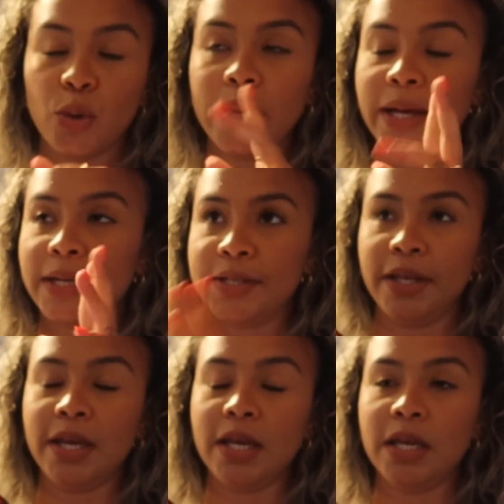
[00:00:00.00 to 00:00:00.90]
Twix,
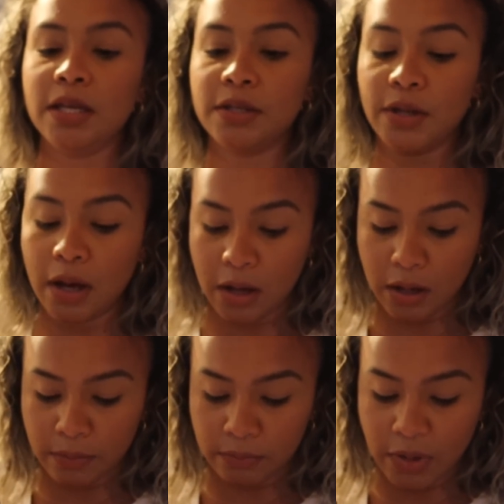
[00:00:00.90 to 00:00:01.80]
these.
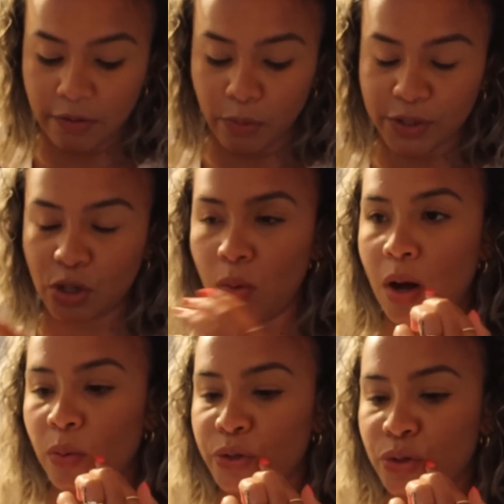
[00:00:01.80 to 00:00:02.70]
Every once in a
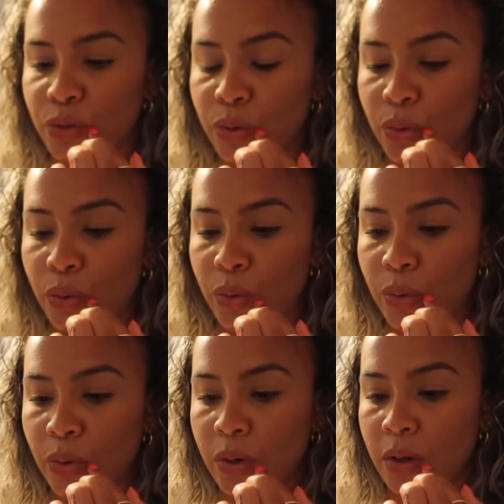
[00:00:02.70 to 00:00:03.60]
while we'll
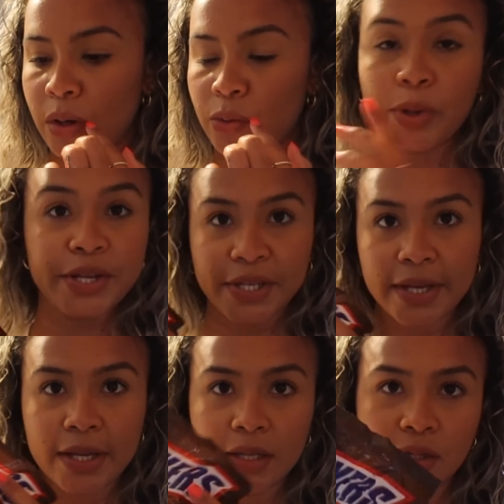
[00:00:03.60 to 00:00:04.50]
do
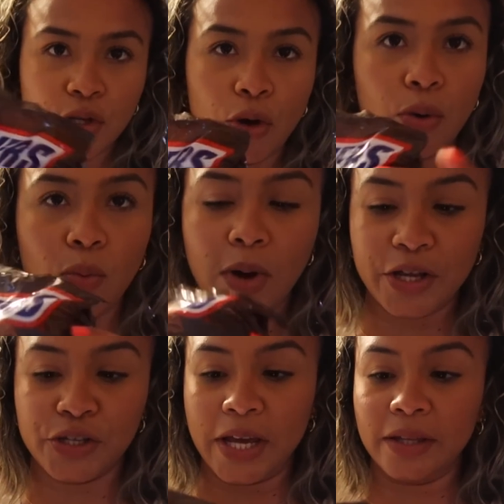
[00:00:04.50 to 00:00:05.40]
Reese's. So
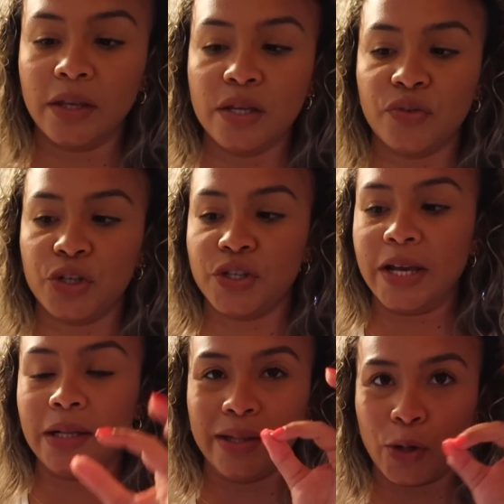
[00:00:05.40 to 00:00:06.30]
I just like these for just
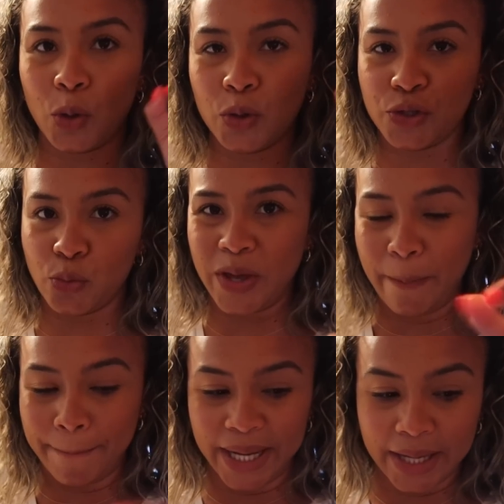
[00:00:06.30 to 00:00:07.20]
like a little
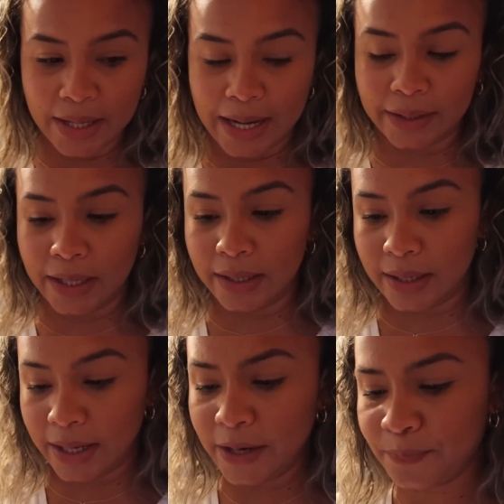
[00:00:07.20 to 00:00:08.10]
sweet bite at the end of
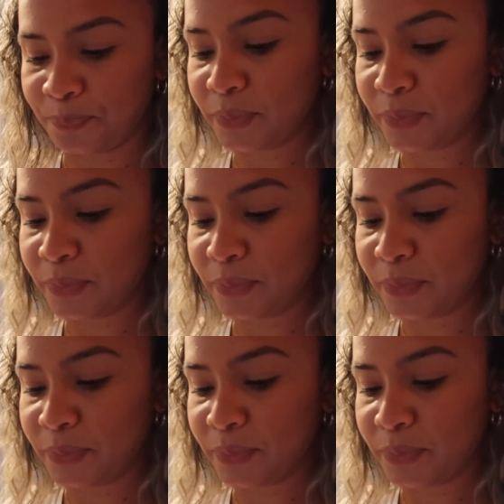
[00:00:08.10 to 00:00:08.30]
the night.